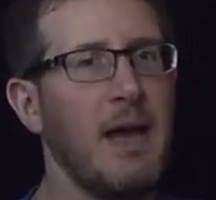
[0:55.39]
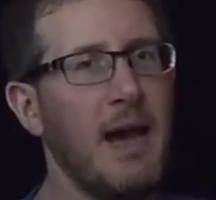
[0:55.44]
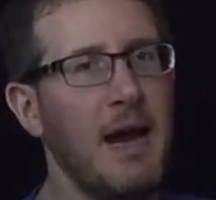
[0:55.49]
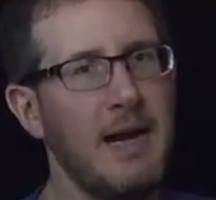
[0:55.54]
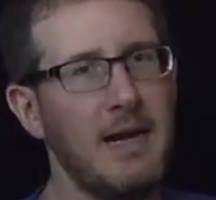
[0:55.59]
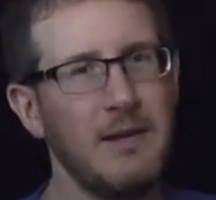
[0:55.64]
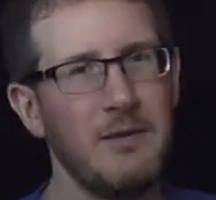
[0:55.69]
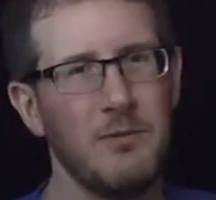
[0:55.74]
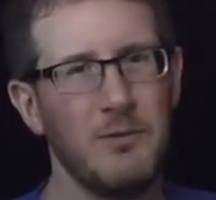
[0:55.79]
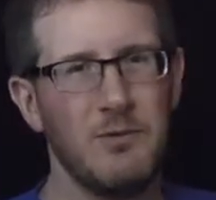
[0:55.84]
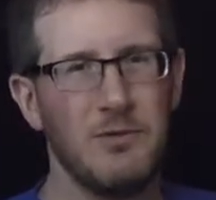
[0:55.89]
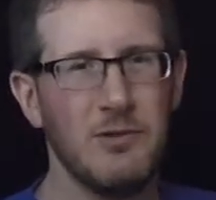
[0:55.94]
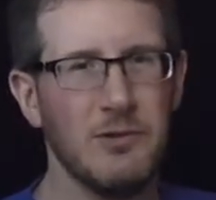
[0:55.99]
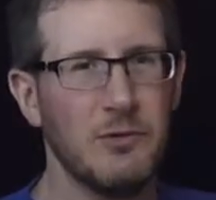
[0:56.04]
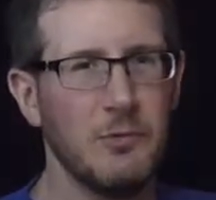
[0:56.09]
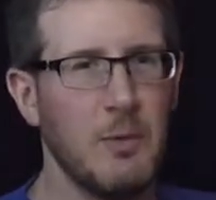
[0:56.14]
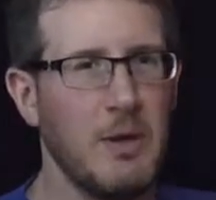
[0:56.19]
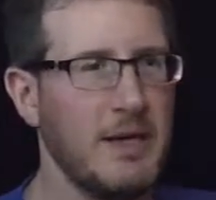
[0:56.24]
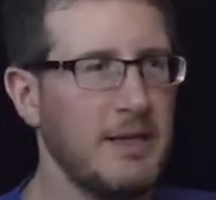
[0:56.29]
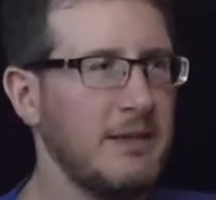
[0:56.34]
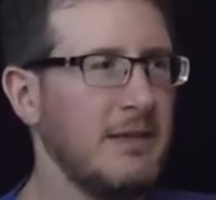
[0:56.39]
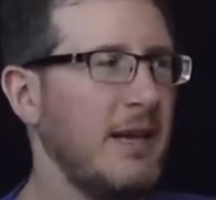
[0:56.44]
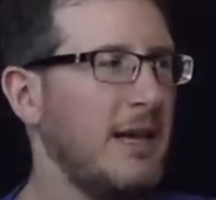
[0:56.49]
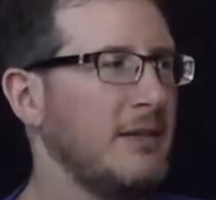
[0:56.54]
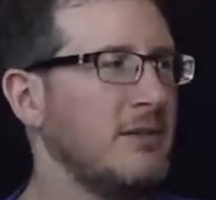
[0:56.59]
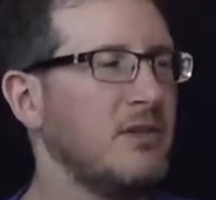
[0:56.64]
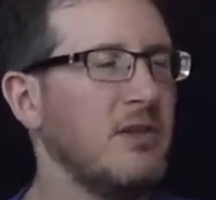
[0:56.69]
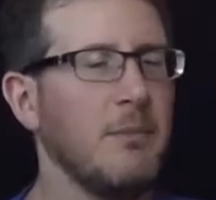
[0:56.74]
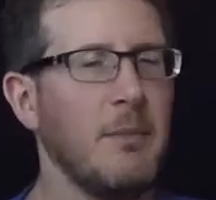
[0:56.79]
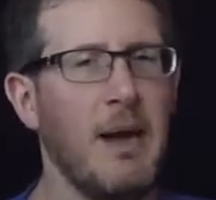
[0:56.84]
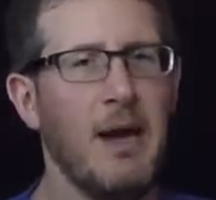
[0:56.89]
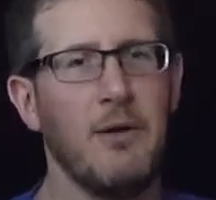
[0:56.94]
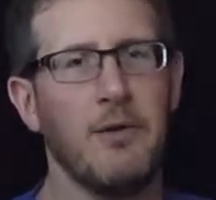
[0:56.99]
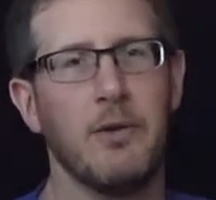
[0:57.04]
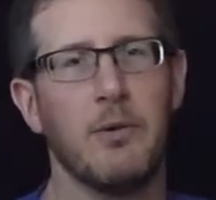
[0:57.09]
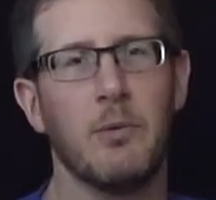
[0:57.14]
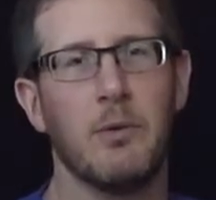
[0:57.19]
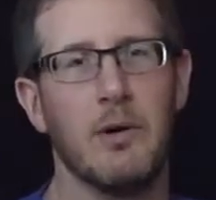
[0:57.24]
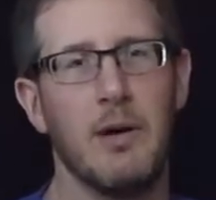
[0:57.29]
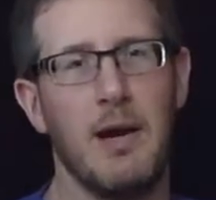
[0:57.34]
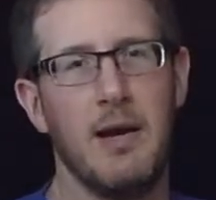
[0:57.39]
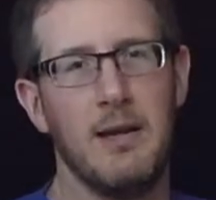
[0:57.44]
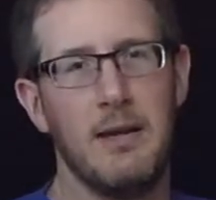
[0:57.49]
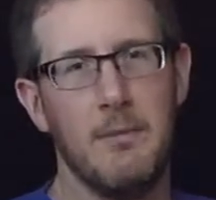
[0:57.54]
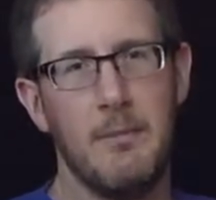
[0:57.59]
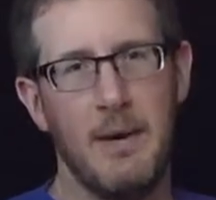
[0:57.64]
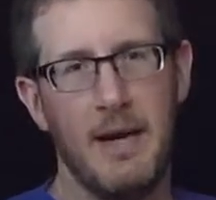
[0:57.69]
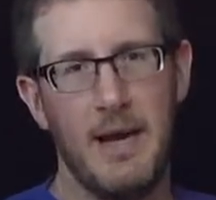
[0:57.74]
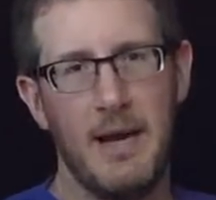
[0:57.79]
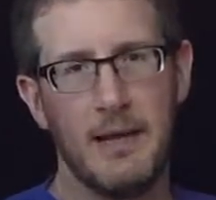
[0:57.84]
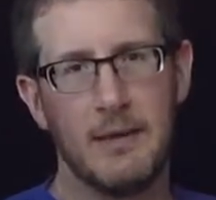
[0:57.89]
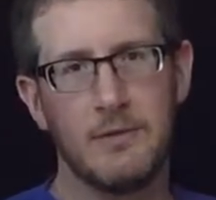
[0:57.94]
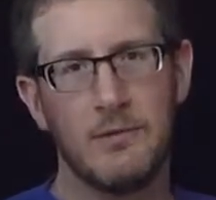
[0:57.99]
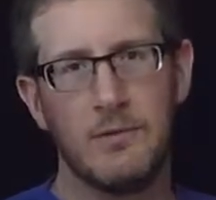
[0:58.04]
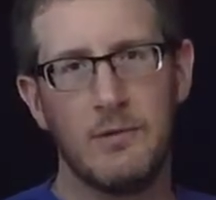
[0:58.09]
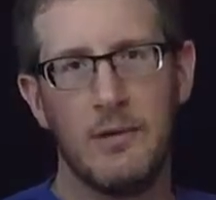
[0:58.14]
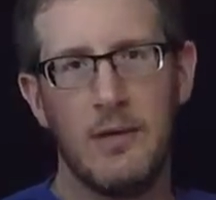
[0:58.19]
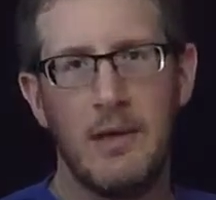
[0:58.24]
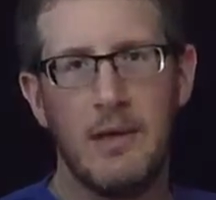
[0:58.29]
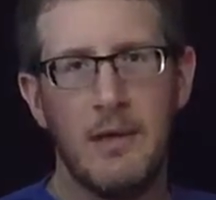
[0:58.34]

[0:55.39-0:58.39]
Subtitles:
I didn't just want to test them how they were out of the box,